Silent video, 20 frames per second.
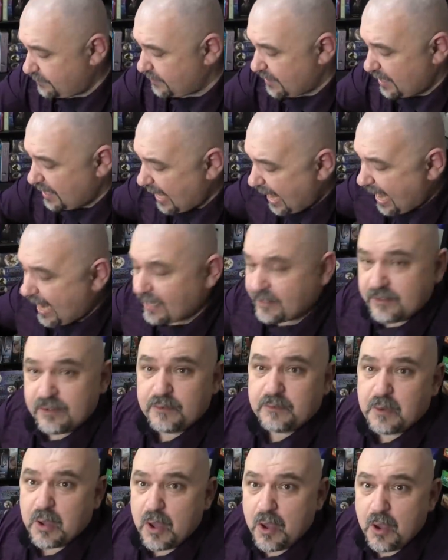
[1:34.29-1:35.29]
The act
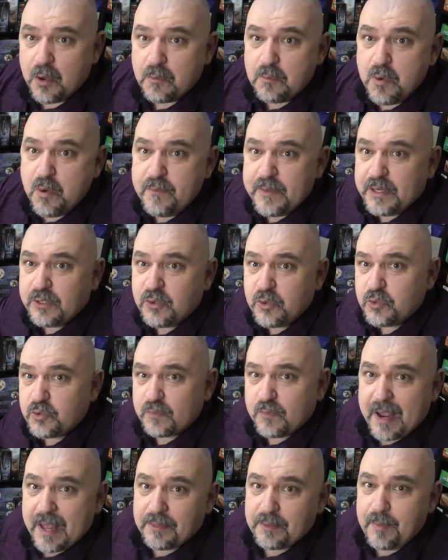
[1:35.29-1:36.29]
of moving dudes
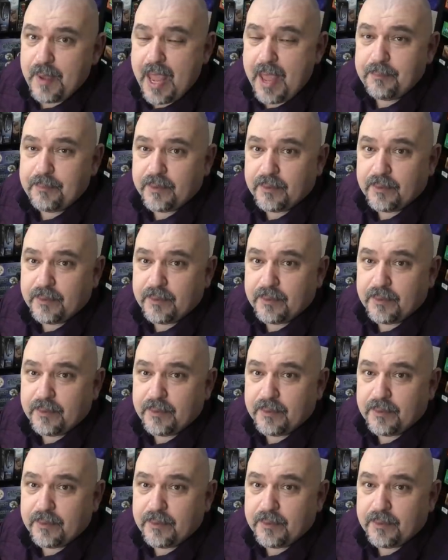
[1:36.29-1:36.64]
around the map